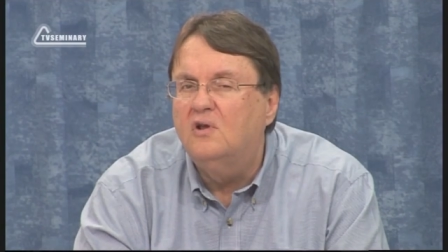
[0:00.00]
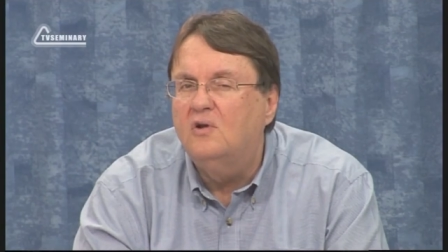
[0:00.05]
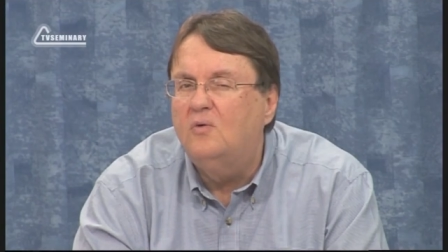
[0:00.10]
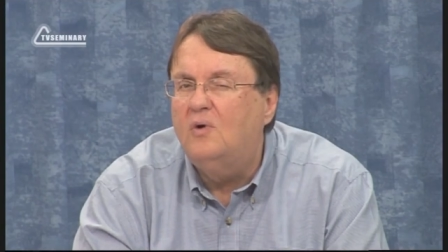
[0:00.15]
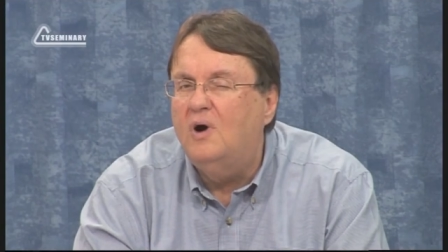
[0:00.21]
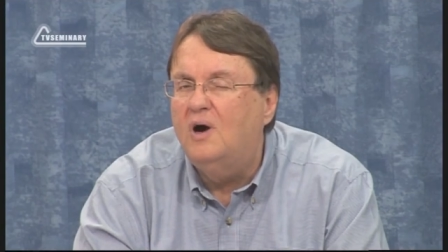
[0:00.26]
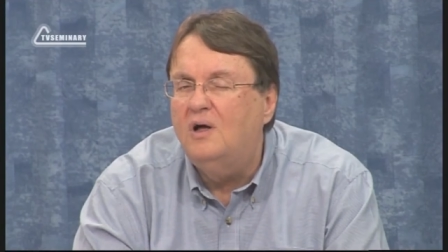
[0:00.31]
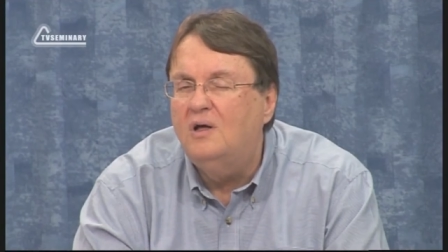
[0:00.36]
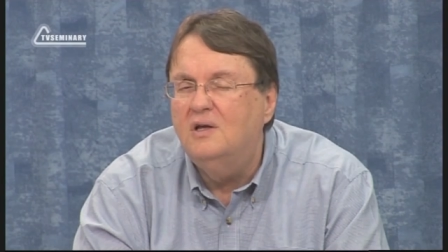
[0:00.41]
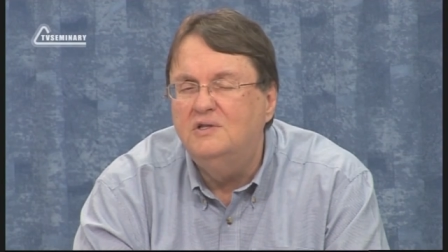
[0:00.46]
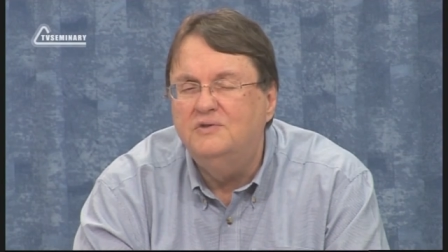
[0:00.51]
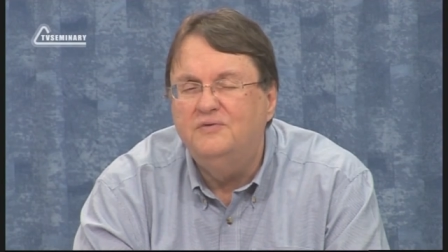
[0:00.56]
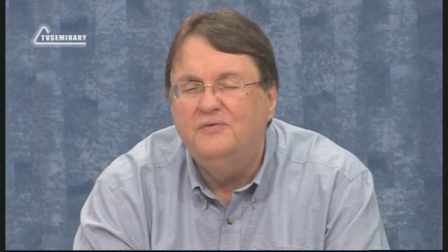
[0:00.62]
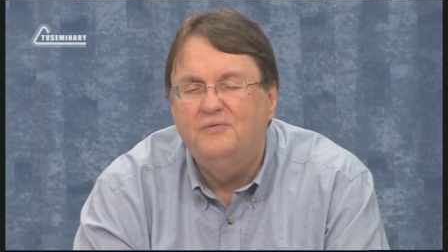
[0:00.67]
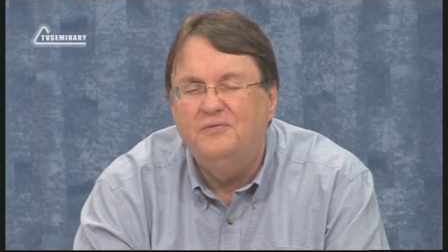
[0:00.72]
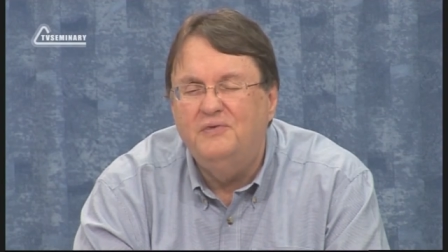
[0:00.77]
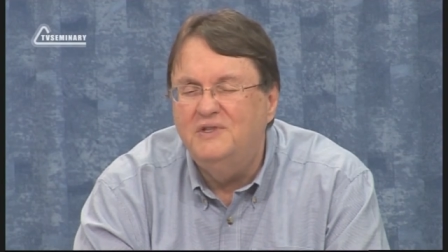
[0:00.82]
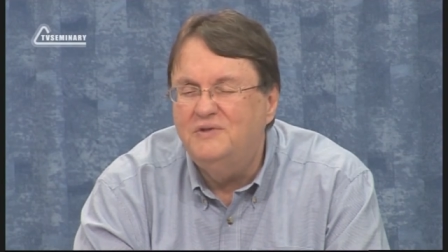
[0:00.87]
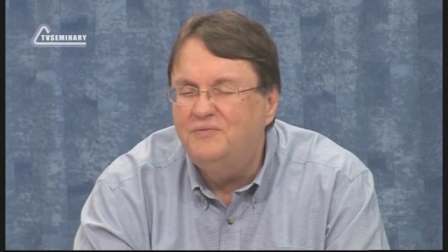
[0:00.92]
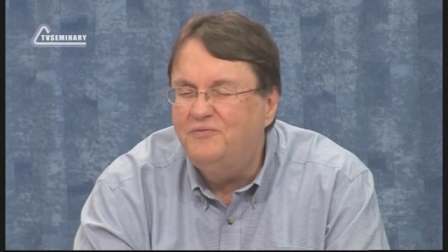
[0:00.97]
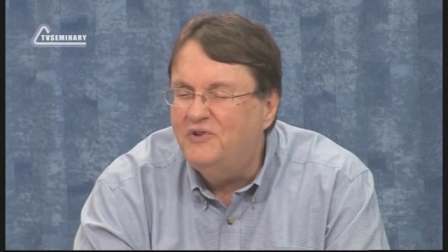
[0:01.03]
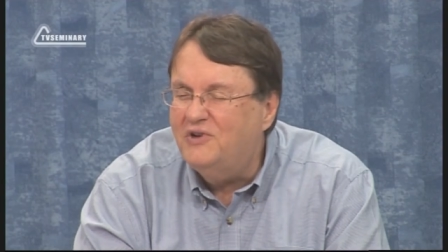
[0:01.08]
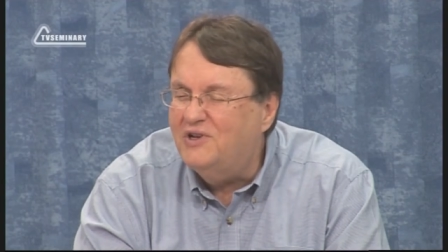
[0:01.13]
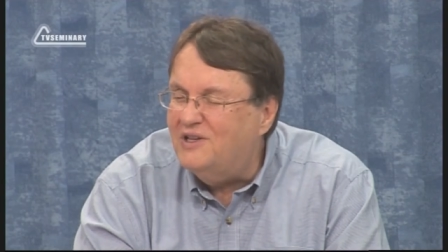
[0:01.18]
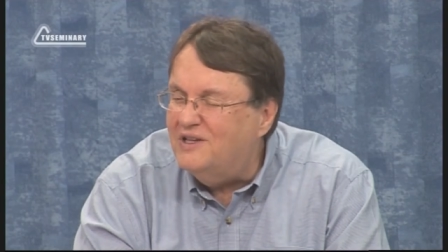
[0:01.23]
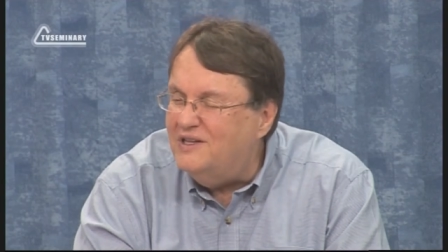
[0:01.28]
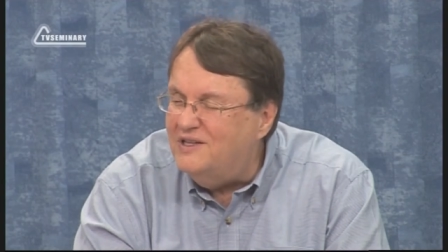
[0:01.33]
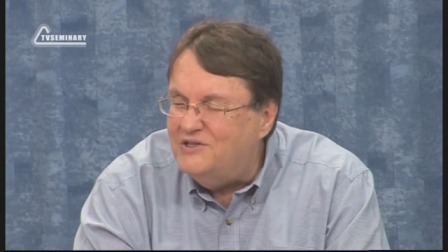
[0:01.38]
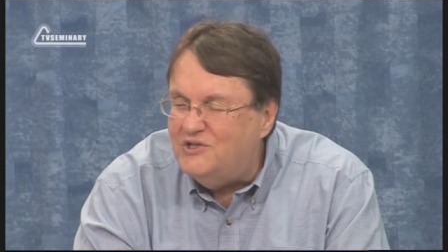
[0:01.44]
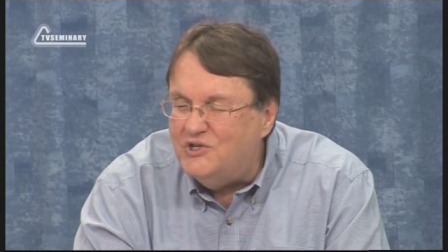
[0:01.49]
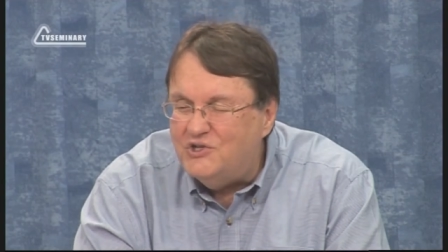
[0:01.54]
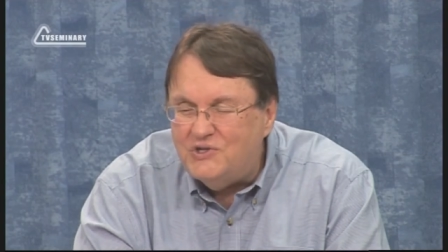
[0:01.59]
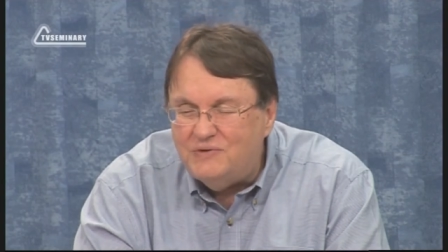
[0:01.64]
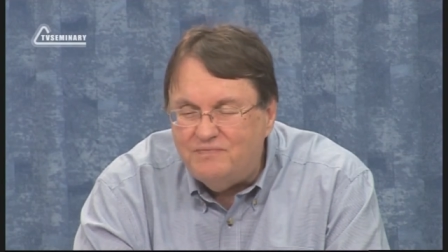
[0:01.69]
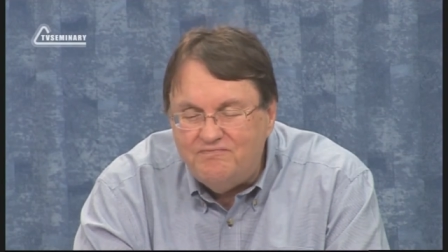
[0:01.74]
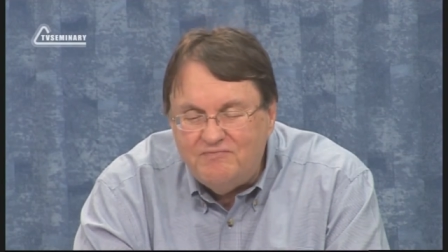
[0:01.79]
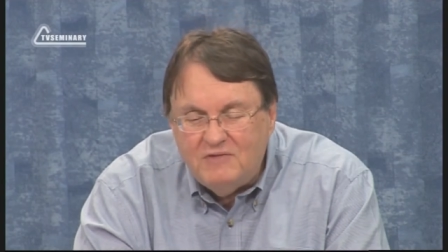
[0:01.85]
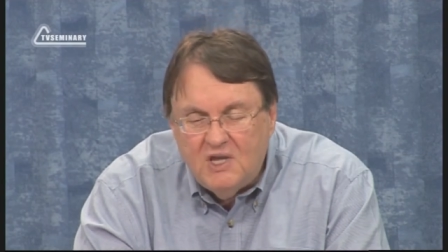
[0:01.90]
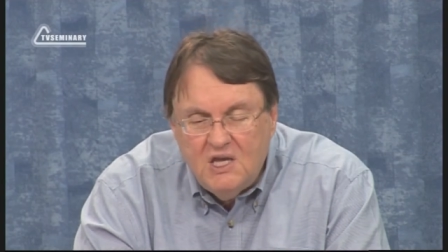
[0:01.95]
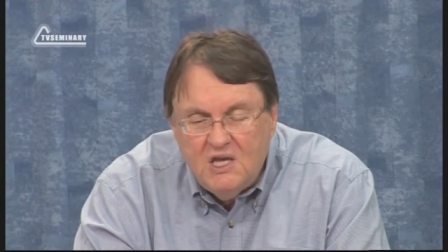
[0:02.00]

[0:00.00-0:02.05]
little while. It's, it's fairly, it just,